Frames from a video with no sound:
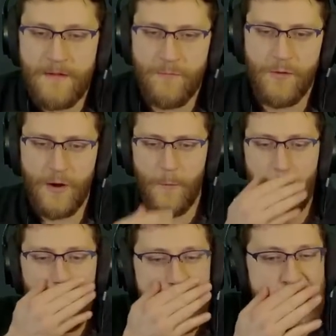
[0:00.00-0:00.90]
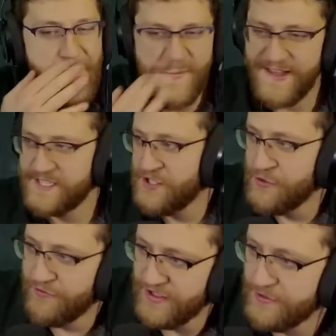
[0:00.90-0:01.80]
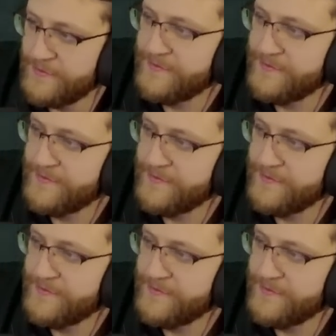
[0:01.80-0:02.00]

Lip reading: Whoa, that's a new view.